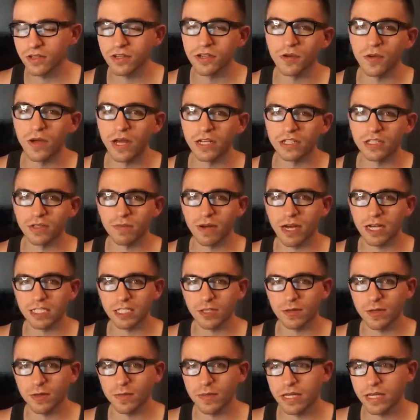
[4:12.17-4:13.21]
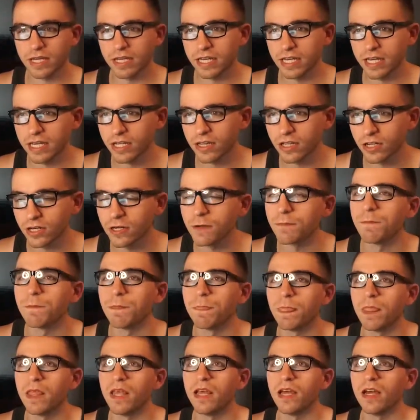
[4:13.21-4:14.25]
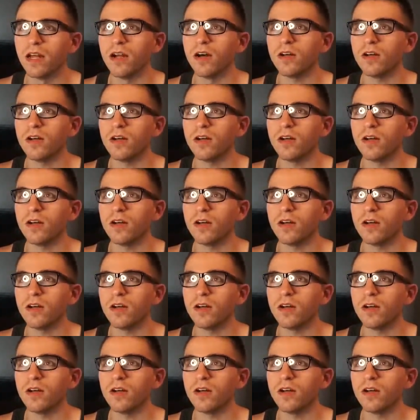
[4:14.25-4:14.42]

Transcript: new agent possibly being a healer. And